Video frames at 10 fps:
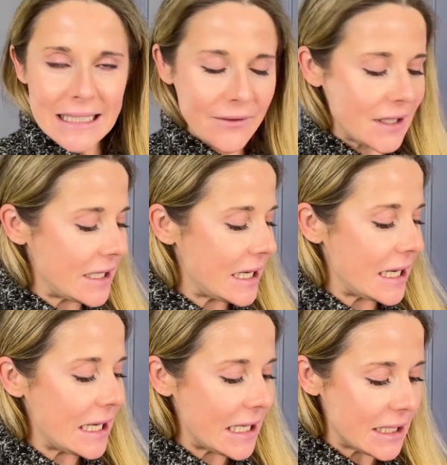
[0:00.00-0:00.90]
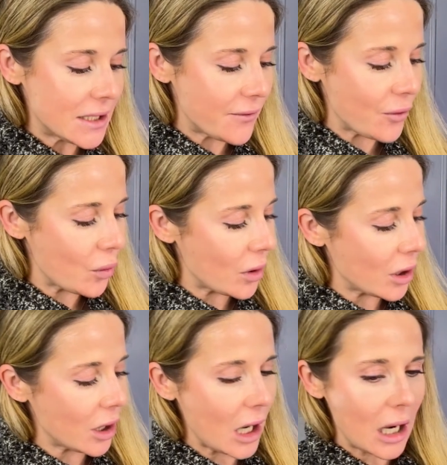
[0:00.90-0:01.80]
gift idea is
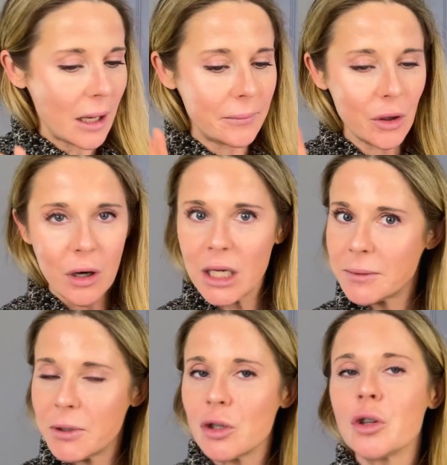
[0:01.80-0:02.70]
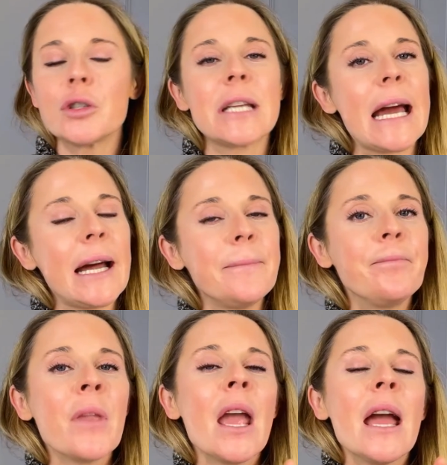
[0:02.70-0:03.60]
for your husband or your dad.
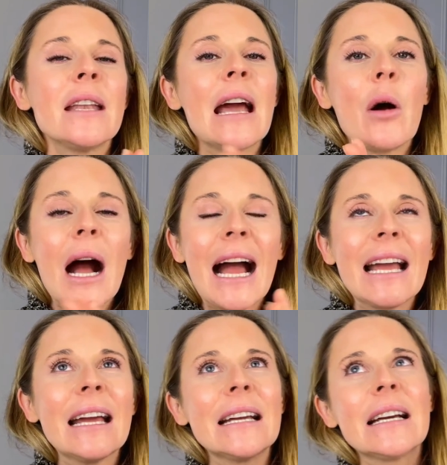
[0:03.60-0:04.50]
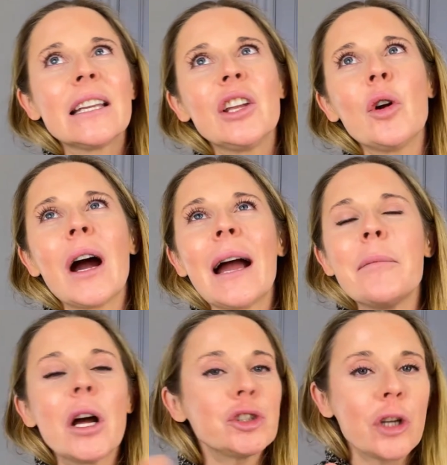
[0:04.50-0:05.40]
Now, I'm
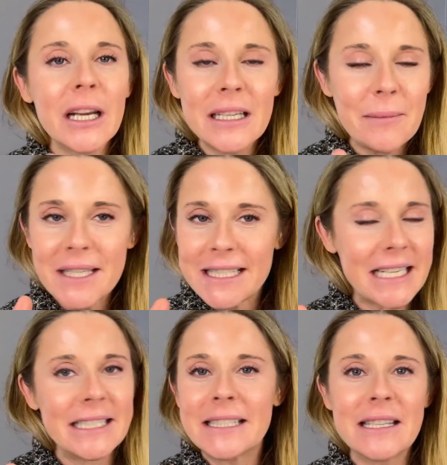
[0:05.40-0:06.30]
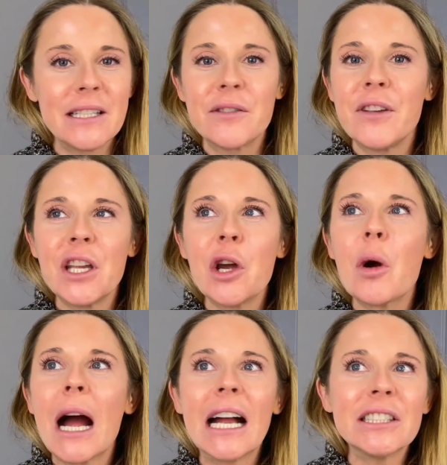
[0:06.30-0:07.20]
not trying to be sexist in this
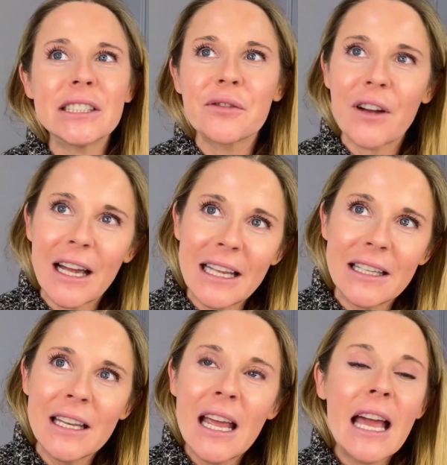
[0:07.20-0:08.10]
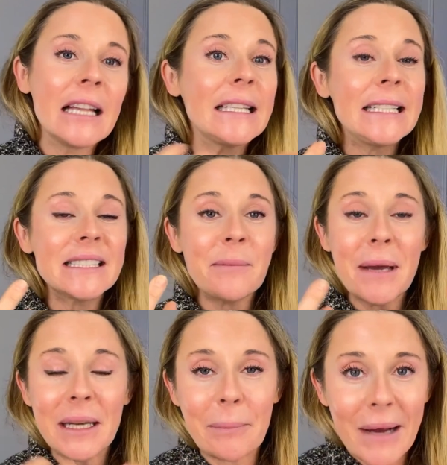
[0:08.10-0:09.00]
video. I just find at least the
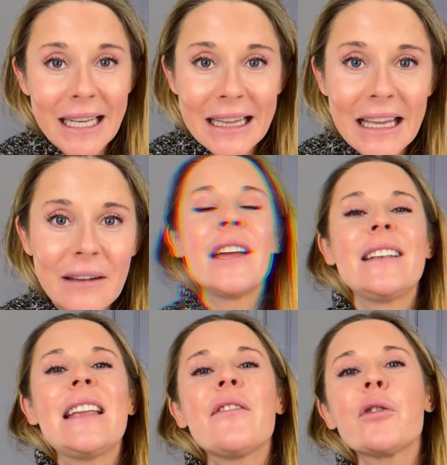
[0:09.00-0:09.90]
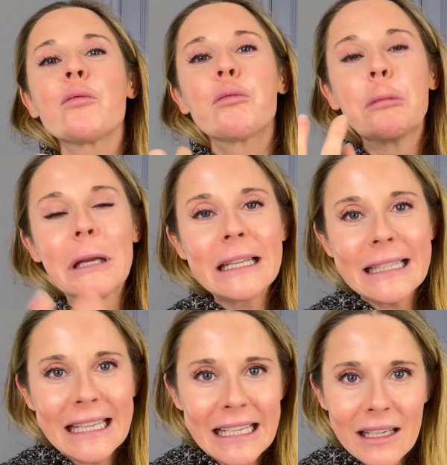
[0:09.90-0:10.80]
men in my life never
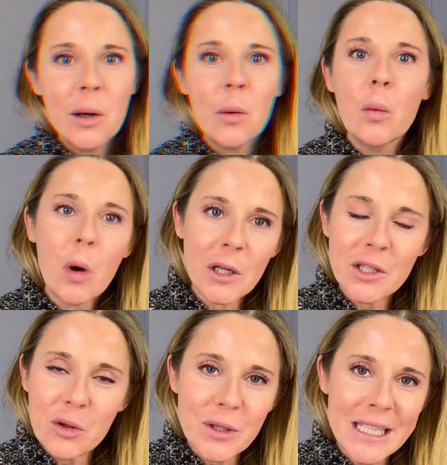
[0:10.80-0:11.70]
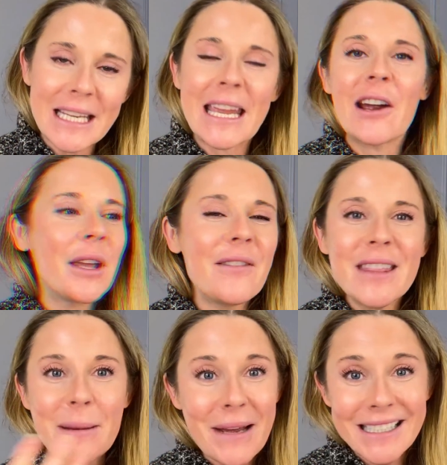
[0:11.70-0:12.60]
really want to do skincare. Even the amount of